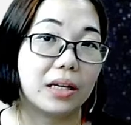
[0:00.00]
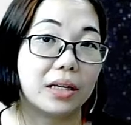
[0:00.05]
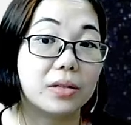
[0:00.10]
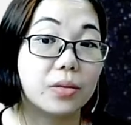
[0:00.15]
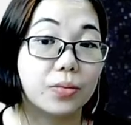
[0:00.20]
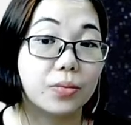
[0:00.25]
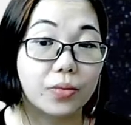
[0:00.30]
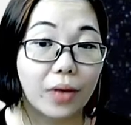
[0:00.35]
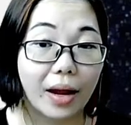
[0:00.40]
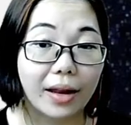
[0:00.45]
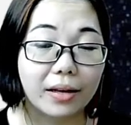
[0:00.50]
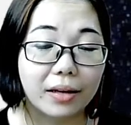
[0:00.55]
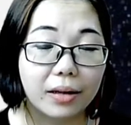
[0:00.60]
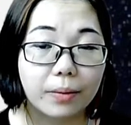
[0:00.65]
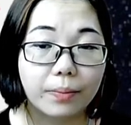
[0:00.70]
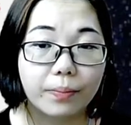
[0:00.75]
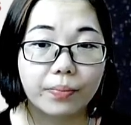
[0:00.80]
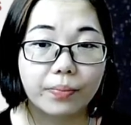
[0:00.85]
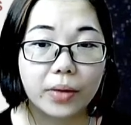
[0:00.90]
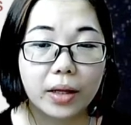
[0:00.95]
is
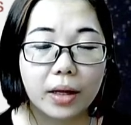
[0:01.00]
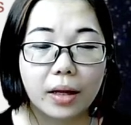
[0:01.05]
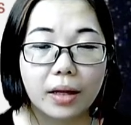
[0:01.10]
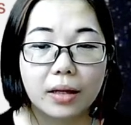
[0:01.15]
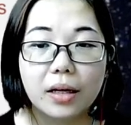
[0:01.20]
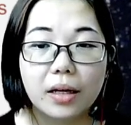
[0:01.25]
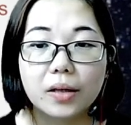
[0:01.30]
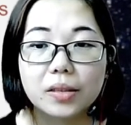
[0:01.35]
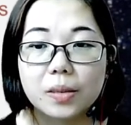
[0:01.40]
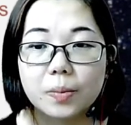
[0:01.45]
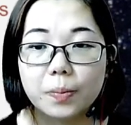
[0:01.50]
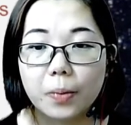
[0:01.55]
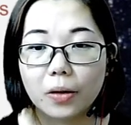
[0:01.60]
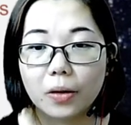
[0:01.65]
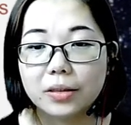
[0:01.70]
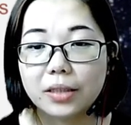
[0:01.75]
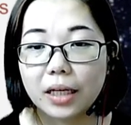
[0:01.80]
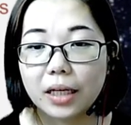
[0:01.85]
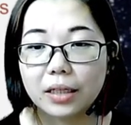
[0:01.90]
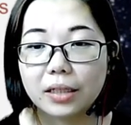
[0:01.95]
random. Now,
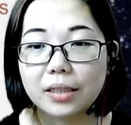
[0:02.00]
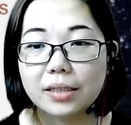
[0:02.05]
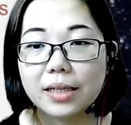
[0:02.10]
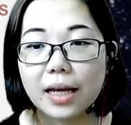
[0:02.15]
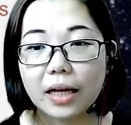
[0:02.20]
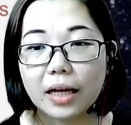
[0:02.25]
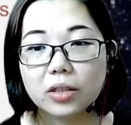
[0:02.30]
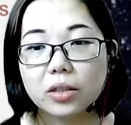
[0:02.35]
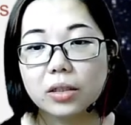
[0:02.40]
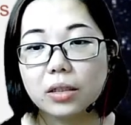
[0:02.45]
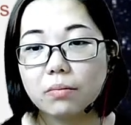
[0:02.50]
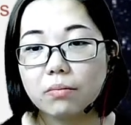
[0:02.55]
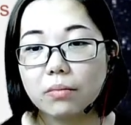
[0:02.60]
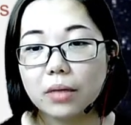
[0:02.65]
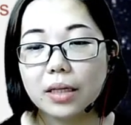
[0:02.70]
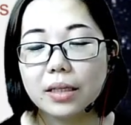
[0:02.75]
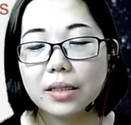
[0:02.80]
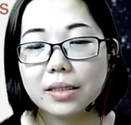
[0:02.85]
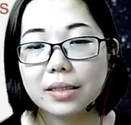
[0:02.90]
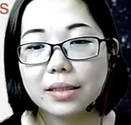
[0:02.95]
spontaneous actually
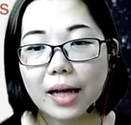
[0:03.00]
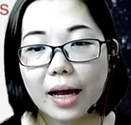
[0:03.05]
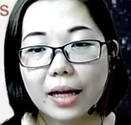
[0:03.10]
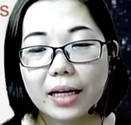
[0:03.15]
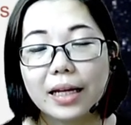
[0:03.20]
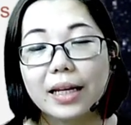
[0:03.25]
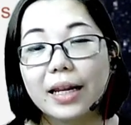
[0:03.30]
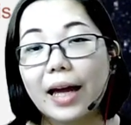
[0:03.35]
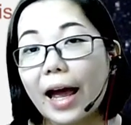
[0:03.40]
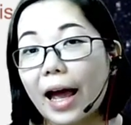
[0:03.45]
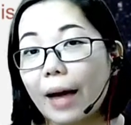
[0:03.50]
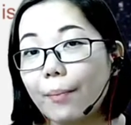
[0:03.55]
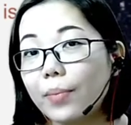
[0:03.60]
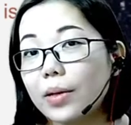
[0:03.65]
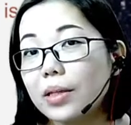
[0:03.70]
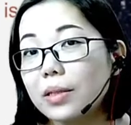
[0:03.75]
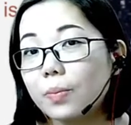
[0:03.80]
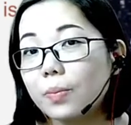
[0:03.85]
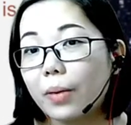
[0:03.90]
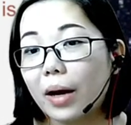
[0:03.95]
means that it
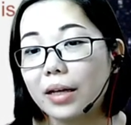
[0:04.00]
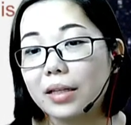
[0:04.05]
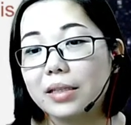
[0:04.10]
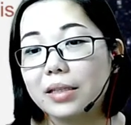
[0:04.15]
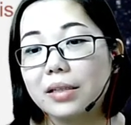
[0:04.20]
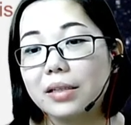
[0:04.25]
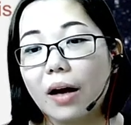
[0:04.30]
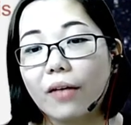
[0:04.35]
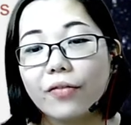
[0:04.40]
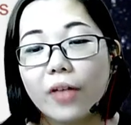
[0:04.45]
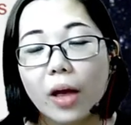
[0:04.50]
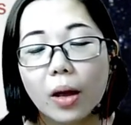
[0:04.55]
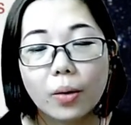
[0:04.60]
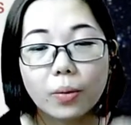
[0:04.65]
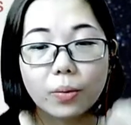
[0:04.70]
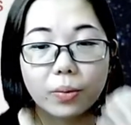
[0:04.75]
happens by itself